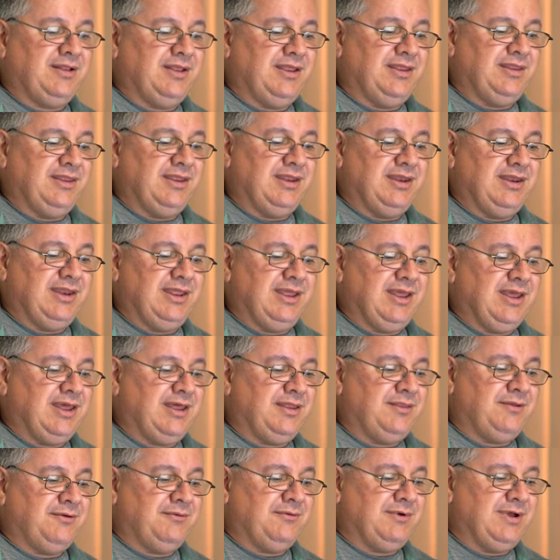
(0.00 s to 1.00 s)
And then the
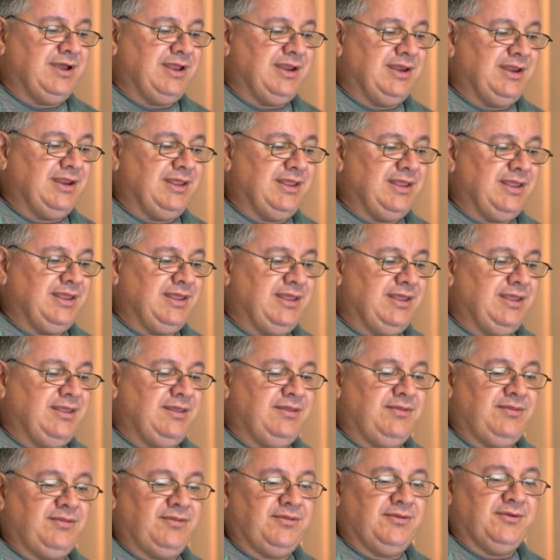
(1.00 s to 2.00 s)
other one
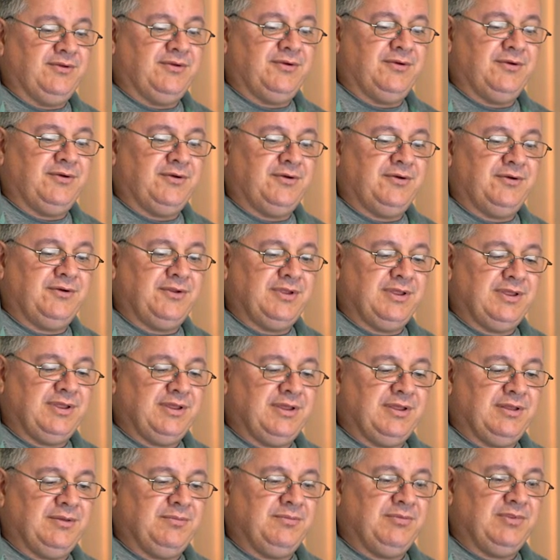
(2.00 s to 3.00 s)
is your,
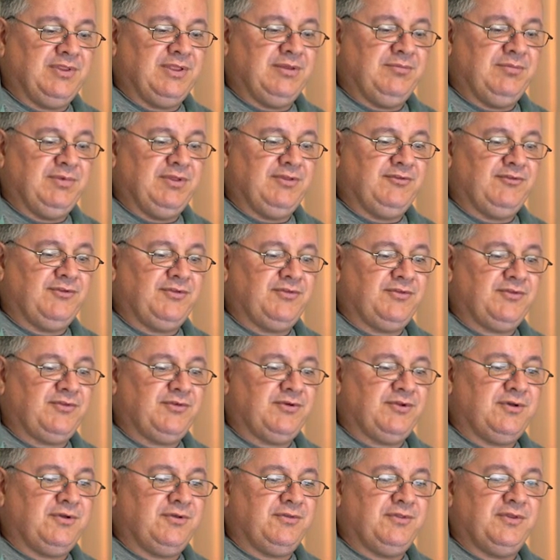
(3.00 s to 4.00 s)
let me just
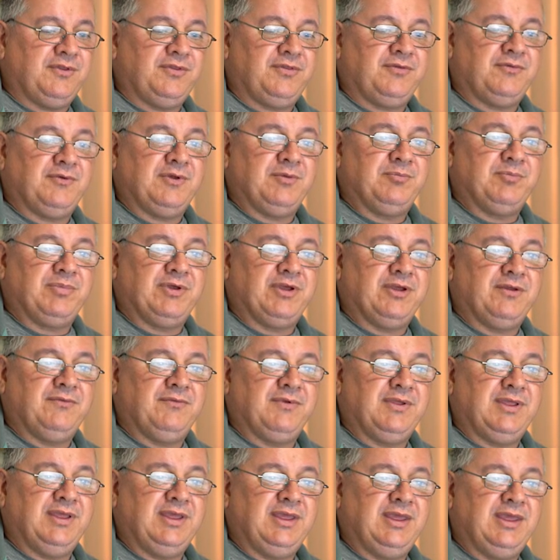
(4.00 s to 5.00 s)
scroll this one over
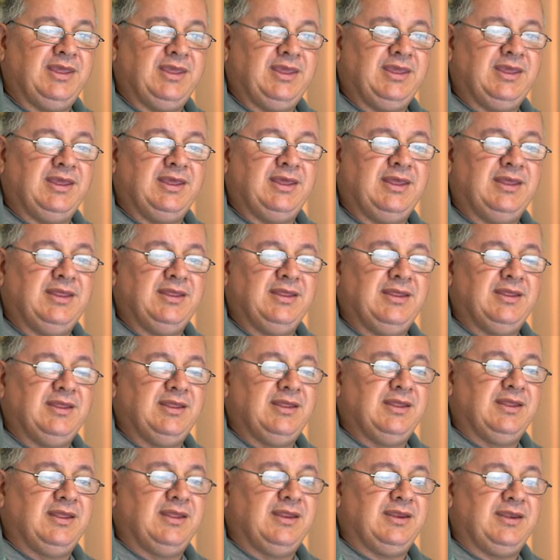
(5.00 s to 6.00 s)
here.
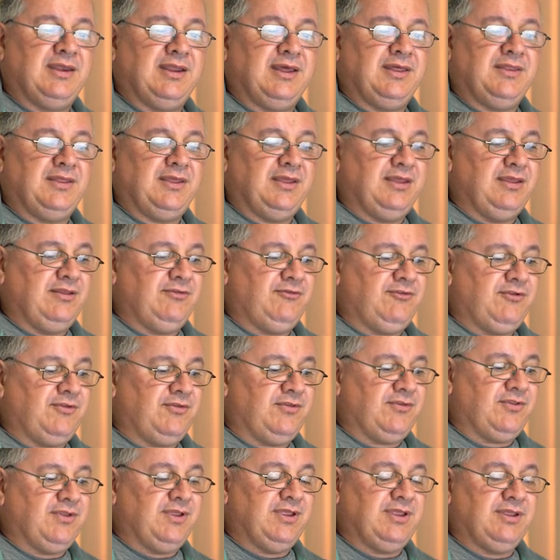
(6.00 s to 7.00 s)
Another
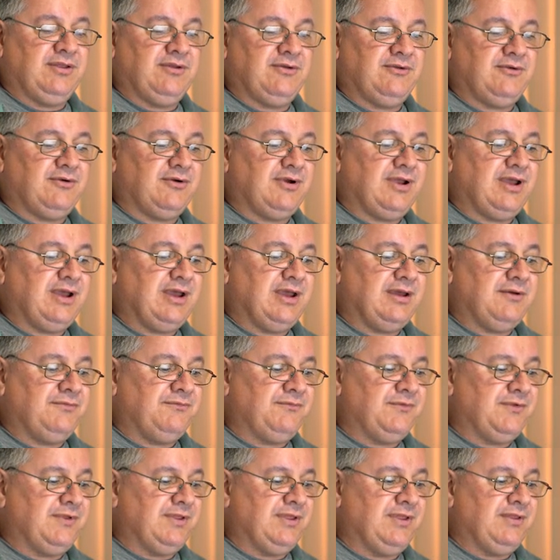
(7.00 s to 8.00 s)
interesting
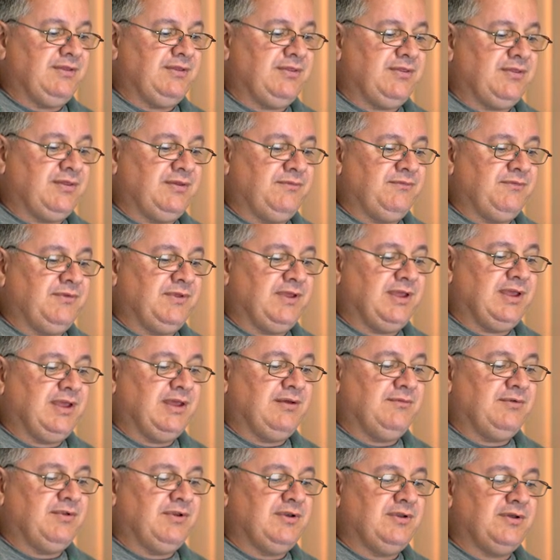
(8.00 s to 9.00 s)
graph is if you
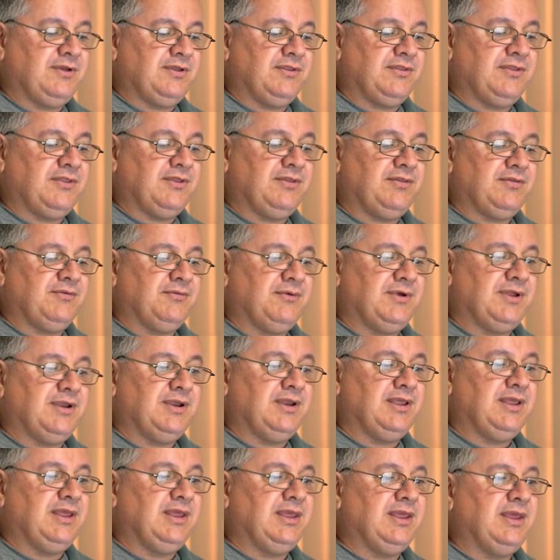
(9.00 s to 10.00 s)
have a look at this one
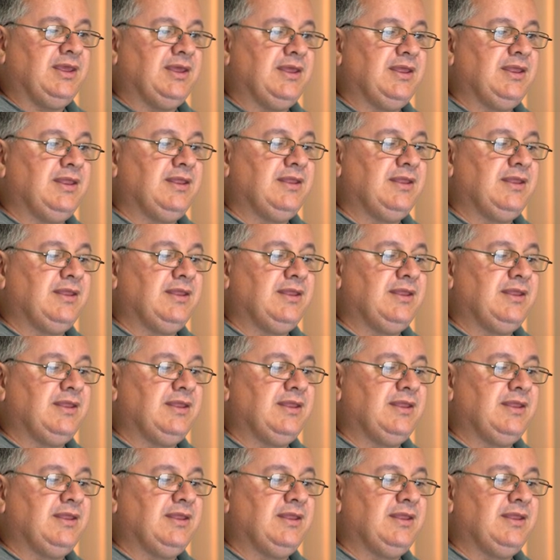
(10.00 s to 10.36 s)
here.